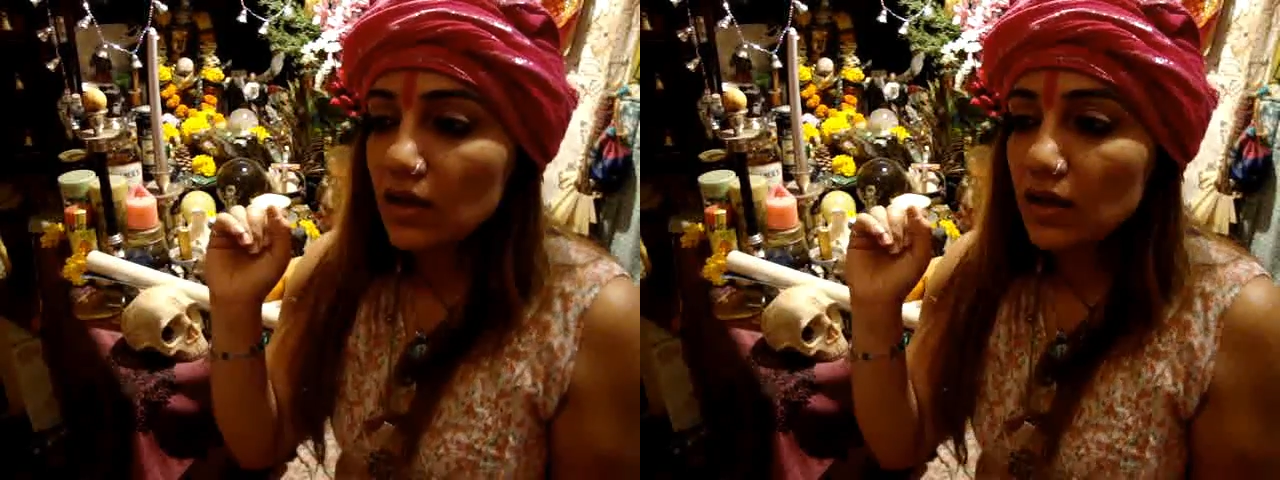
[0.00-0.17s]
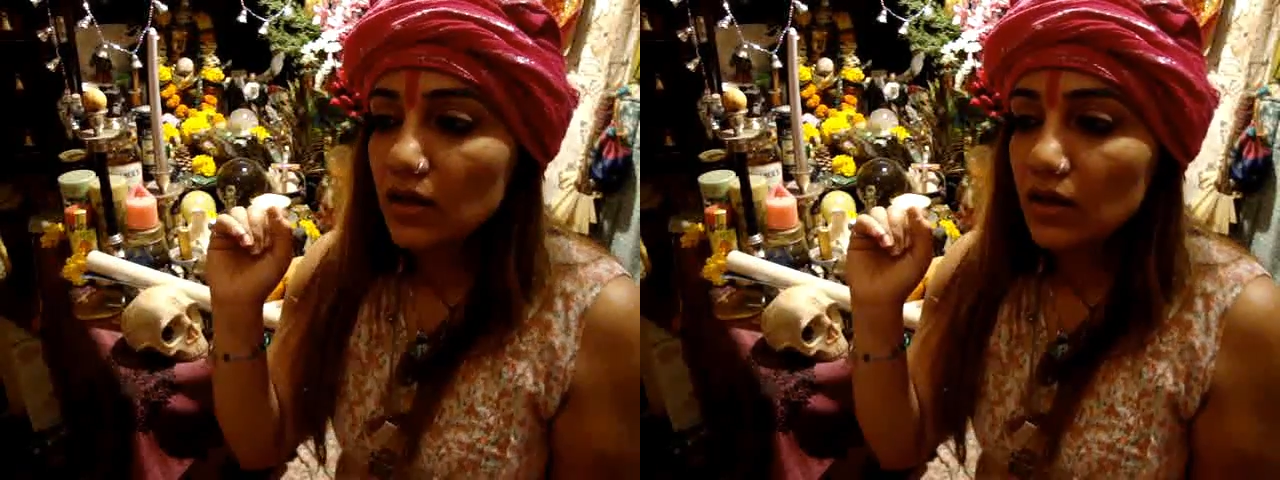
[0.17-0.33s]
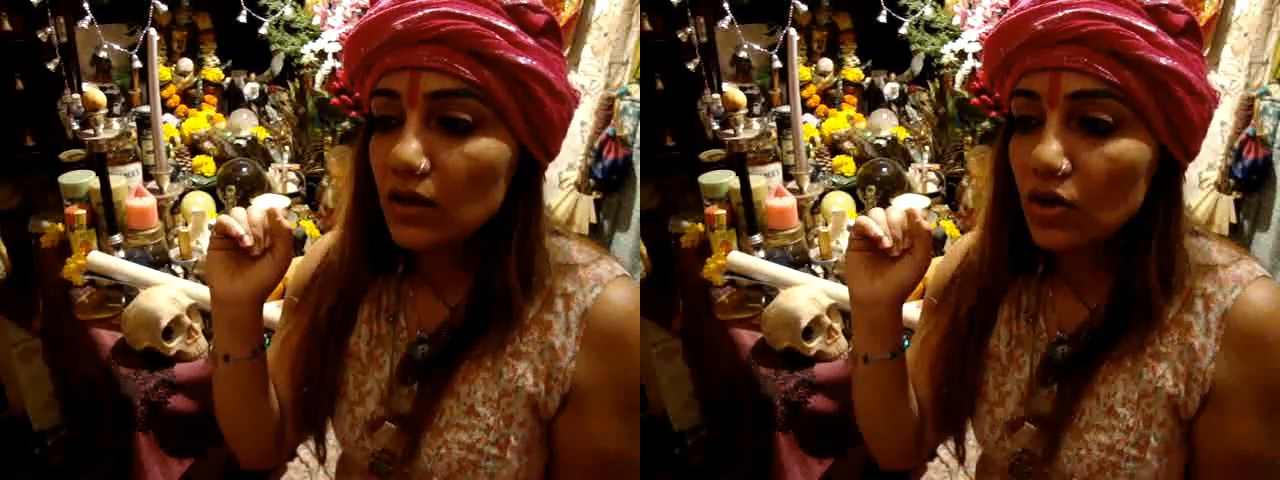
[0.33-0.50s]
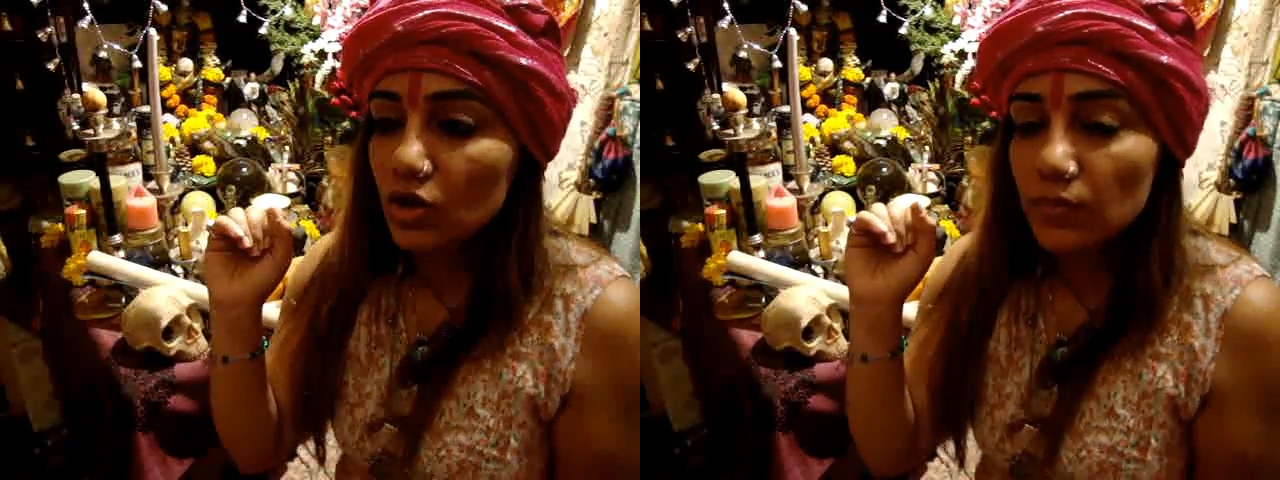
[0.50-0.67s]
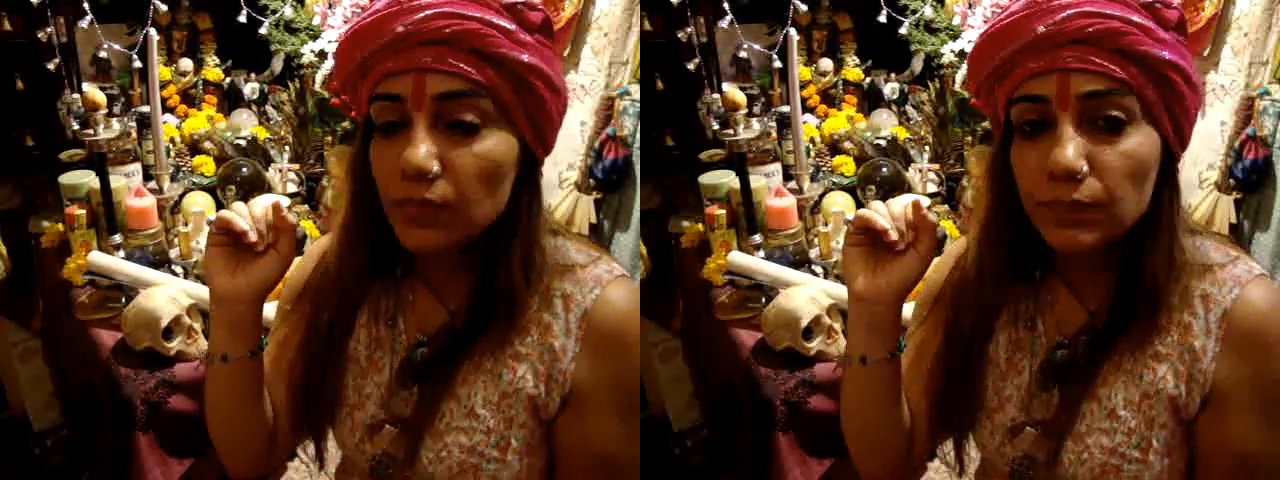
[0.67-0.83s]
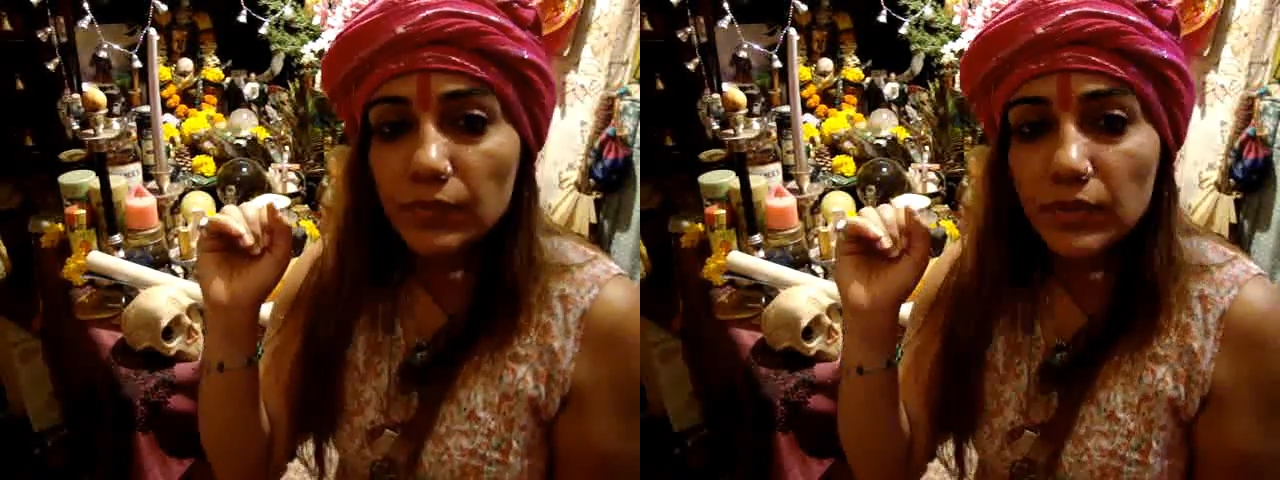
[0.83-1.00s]
uh,
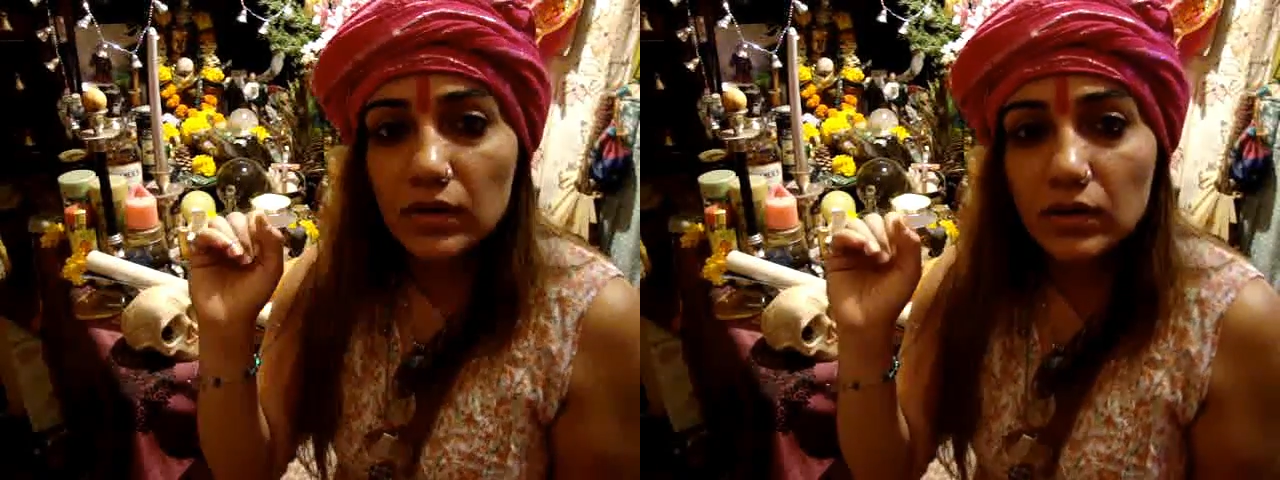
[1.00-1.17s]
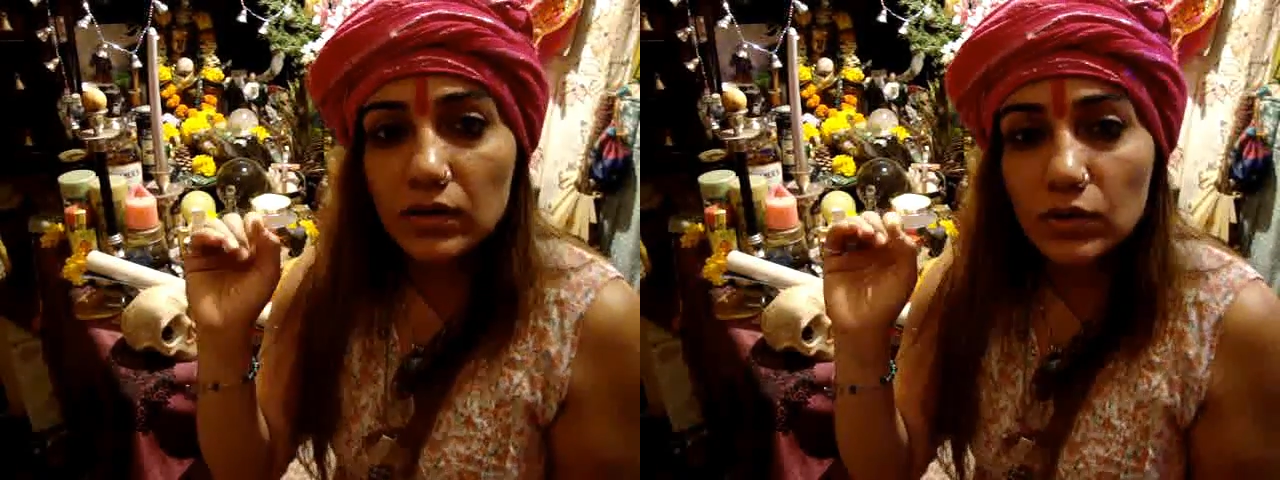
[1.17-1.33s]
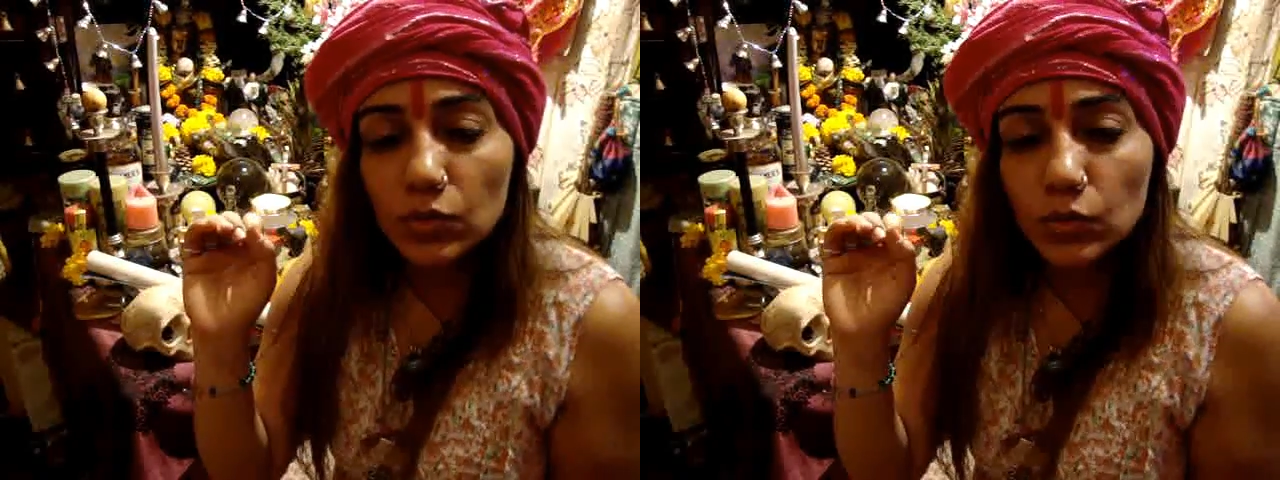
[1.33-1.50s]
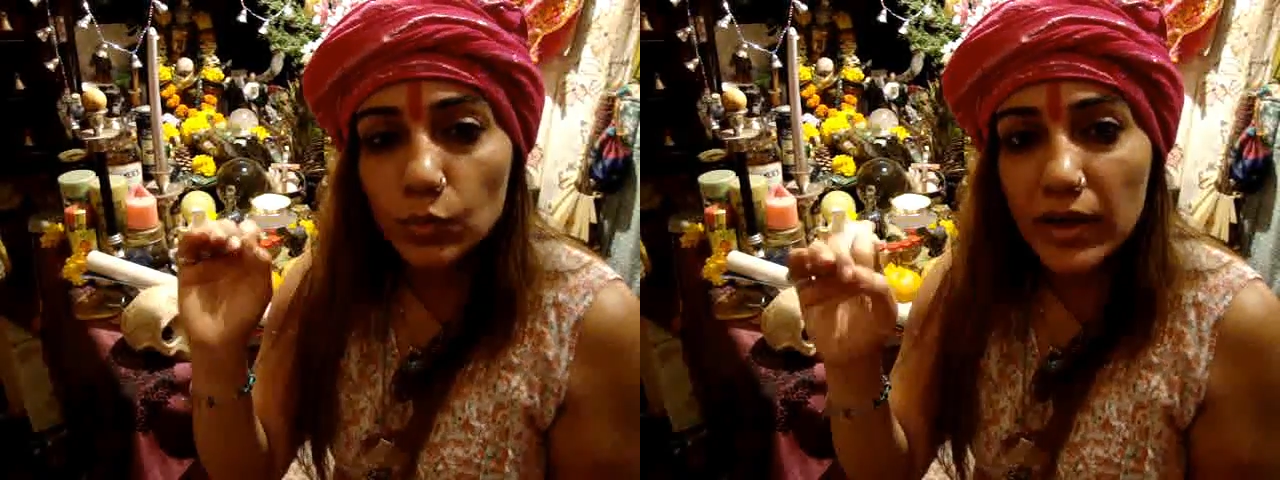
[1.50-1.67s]
or uh,